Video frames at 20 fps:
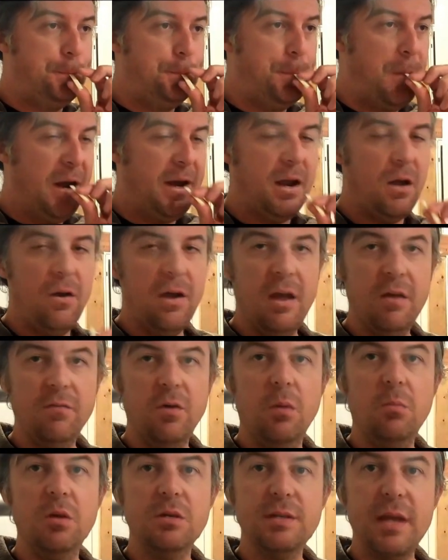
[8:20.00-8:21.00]
Now I have
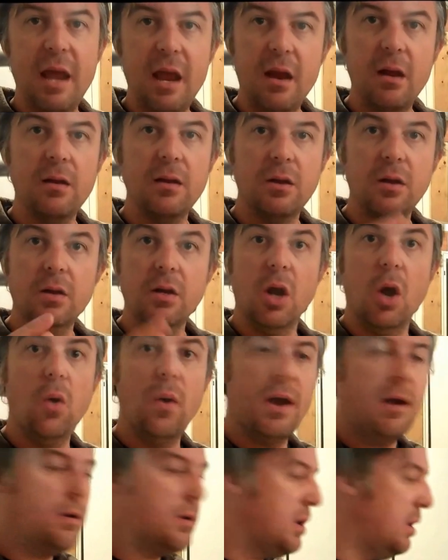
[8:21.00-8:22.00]
almost no
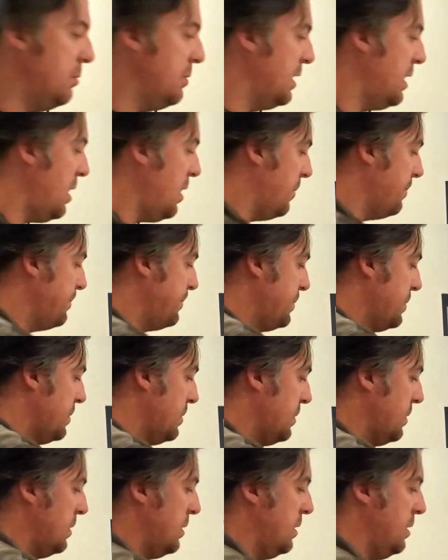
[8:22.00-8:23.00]
air coming out.
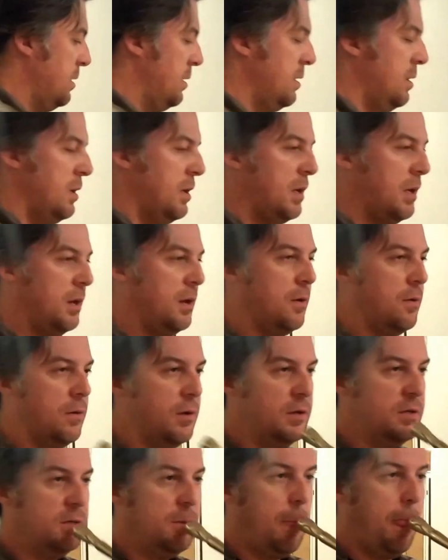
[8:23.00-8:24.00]
And here it is.